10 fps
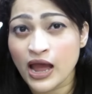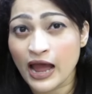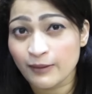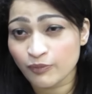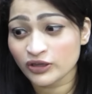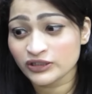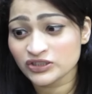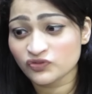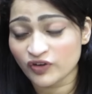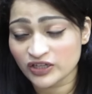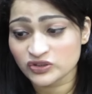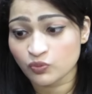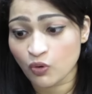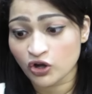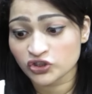I bought this face
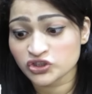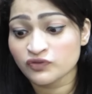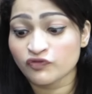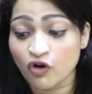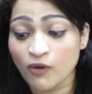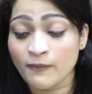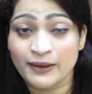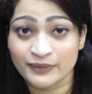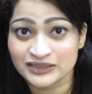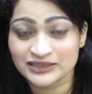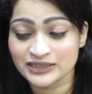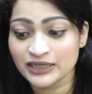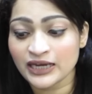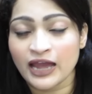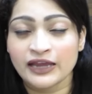wash for my
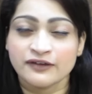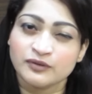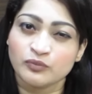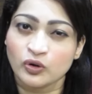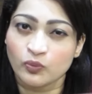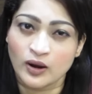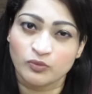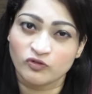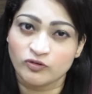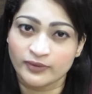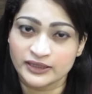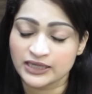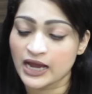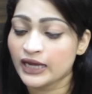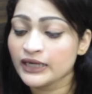bestie. I even bought one more for my
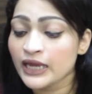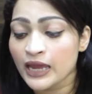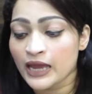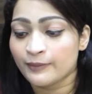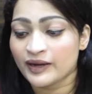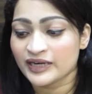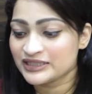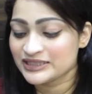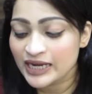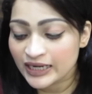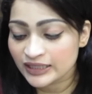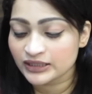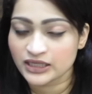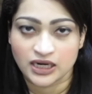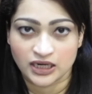dad, but he's taken
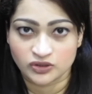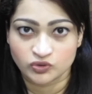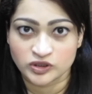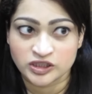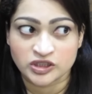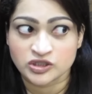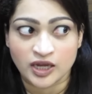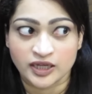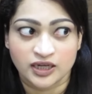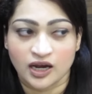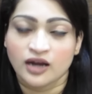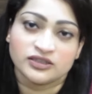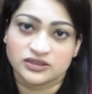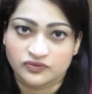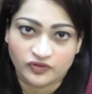it and I can't
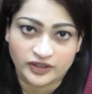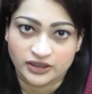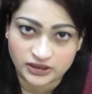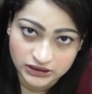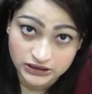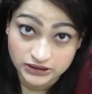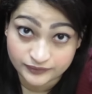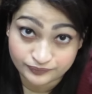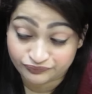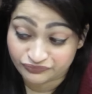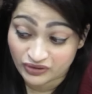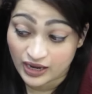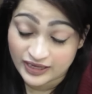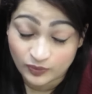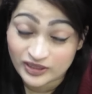just find it.
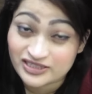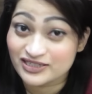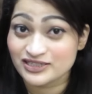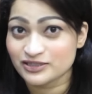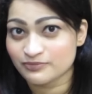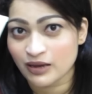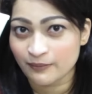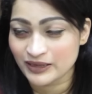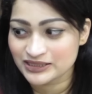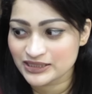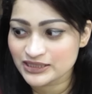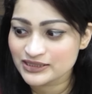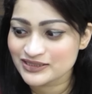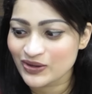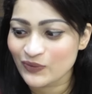Anyways, this is my bestie,
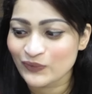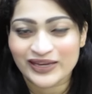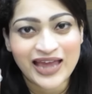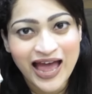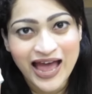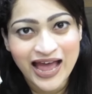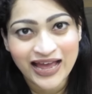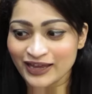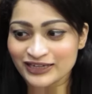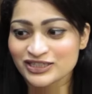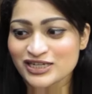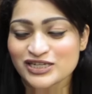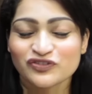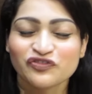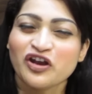so yeah. Next
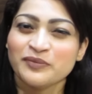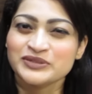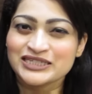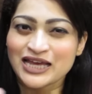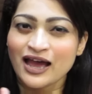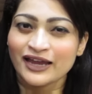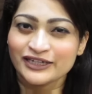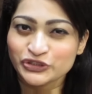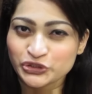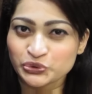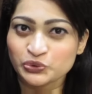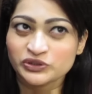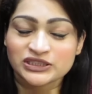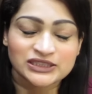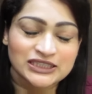is from Sky 2.
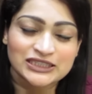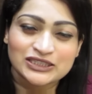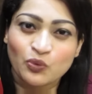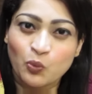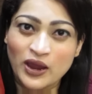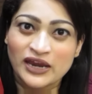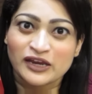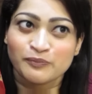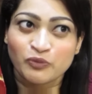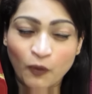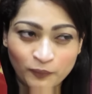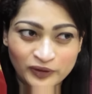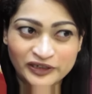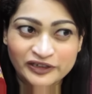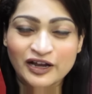This is a very
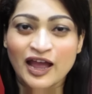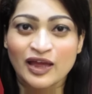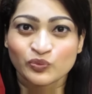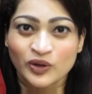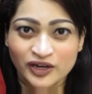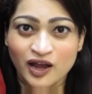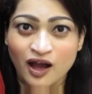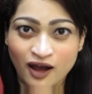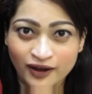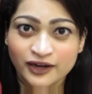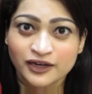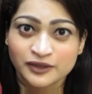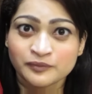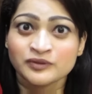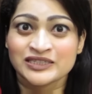popular and very
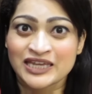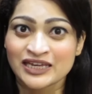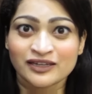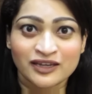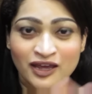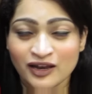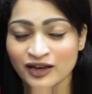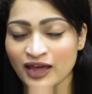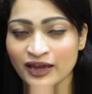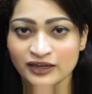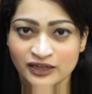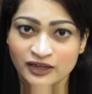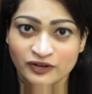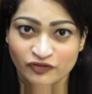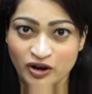high-end skincare line
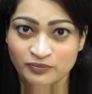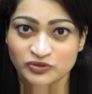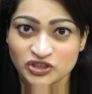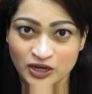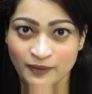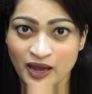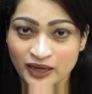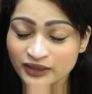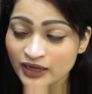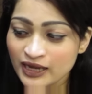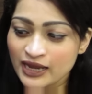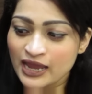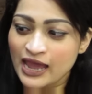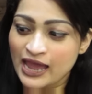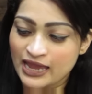from Japan,
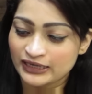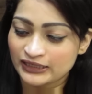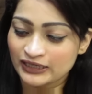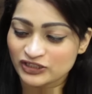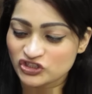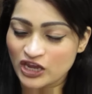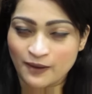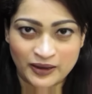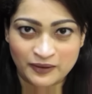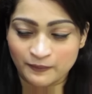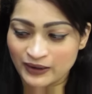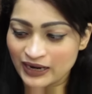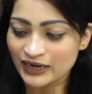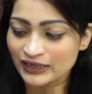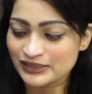and it is Japan
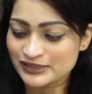made.